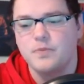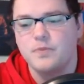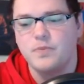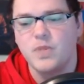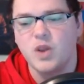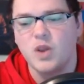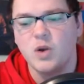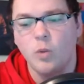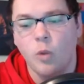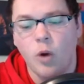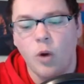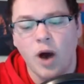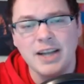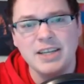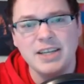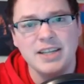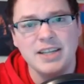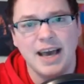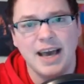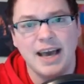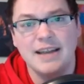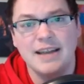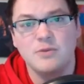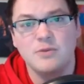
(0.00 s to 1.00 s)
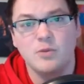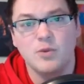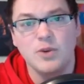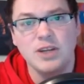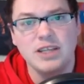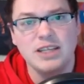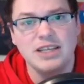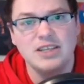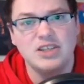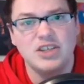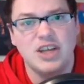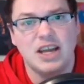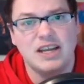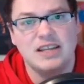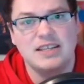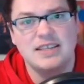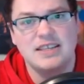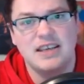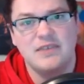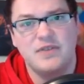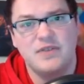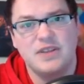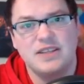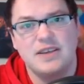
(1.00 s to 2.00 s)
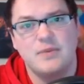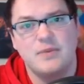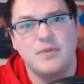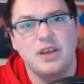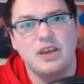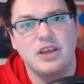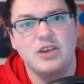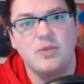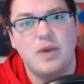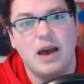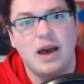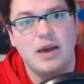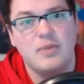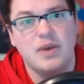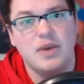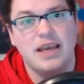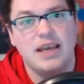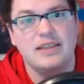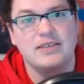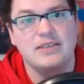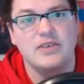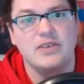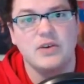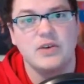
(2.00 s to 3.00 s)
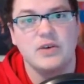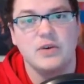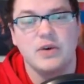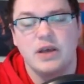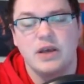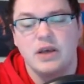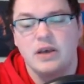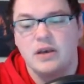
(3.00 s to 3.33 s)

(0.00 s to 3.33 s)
Watch that and really check to see if it's something you might be into.